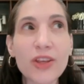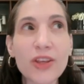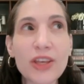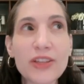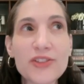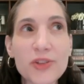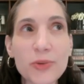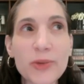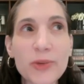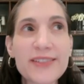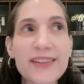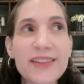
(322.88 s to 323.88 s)
It's the
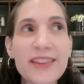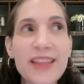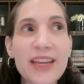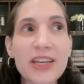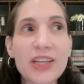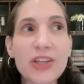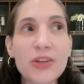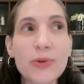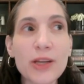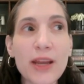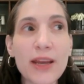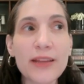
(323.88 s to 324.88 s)
reason that you
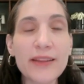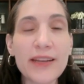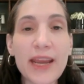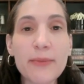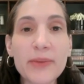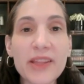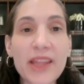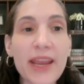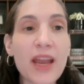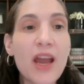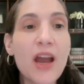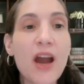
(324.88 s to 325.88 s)
can end the day and be
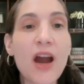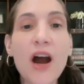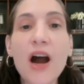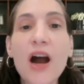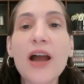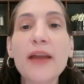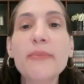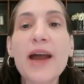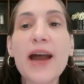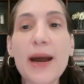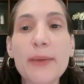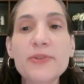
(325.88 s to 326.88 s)
like, I'm
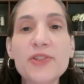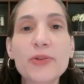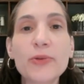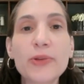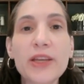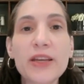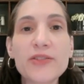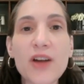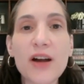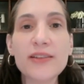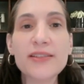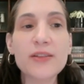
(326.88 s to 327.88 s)
absolutely
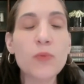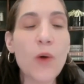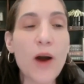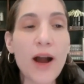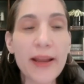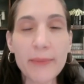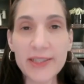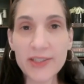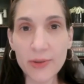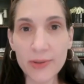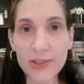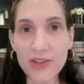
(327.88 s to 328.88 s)
exhausted. Why am I
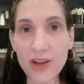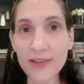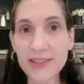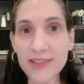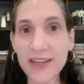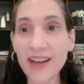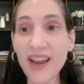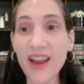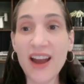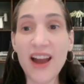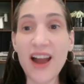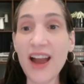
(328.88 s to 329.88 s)
so exhausted?
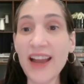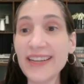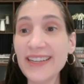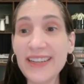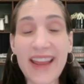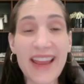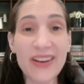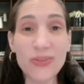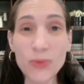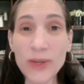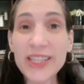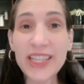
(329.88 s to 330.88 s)
I didn't
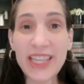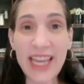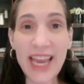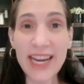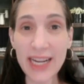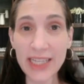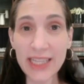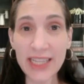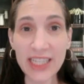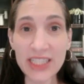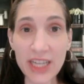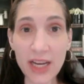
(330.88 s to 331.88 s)
really get
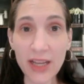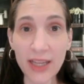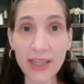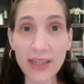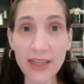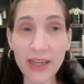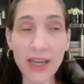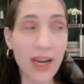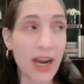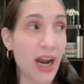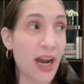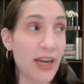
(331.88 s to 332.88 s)
anything done.
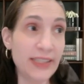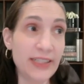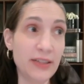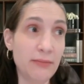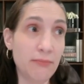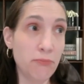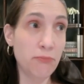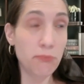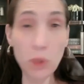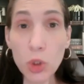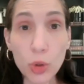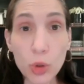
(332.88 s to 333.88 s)
I didn't
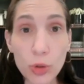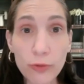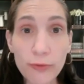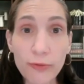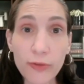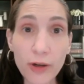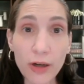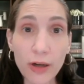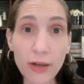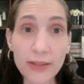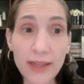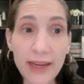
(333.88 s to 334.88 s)
move
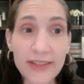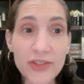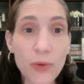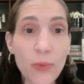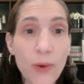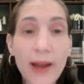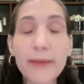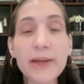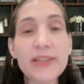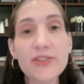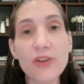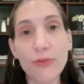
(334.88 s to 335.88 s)
all day. So why am I
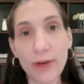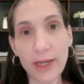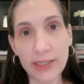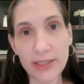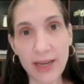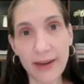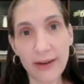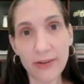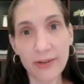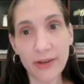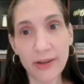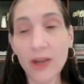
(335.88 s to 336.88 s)
so freaking
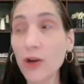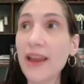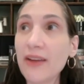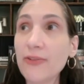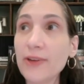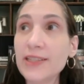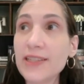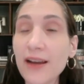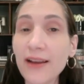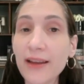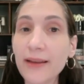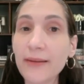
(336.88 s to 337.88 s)
tired? Every
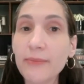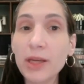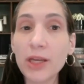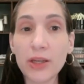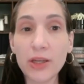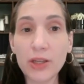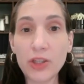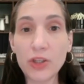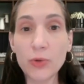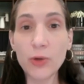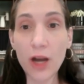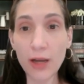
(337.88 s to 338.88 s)
time
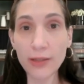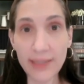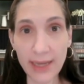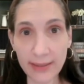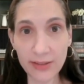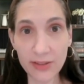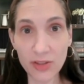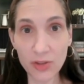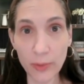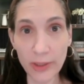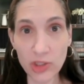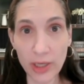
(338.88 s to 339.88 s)
you context
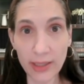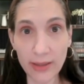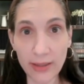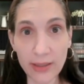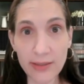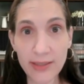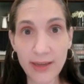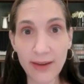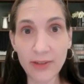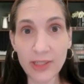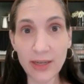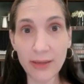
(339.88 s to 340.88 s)
switch like this,
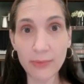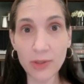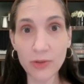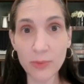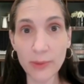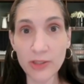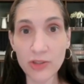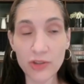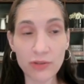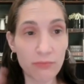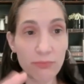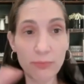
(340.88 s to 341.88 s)
every time you
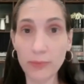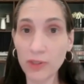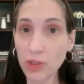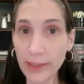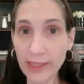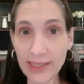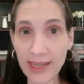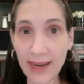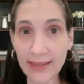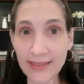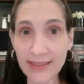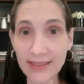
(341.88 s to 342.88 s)
switch between
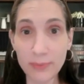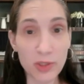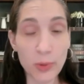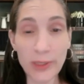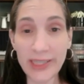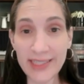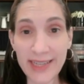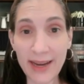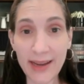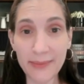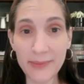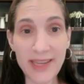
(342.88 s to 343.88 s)
tasks, between
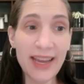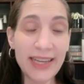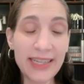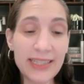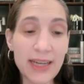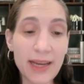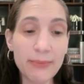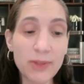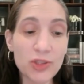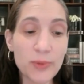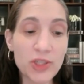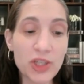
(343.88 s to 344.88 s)
tabs, anytime you're
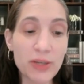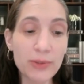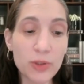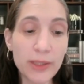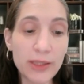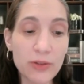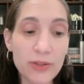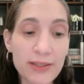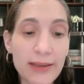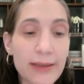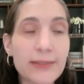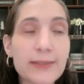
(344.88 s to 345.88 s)
switching between those
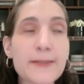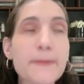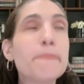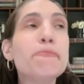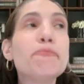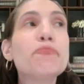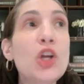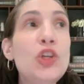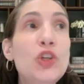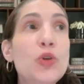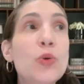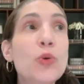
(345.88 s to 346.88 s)
things,
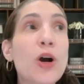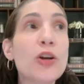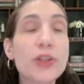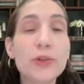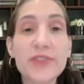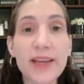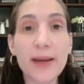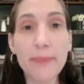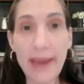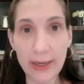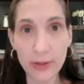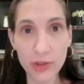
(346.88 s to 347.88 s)
you are using up
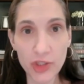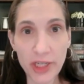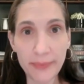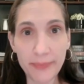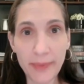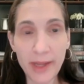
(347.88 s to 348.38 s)
energy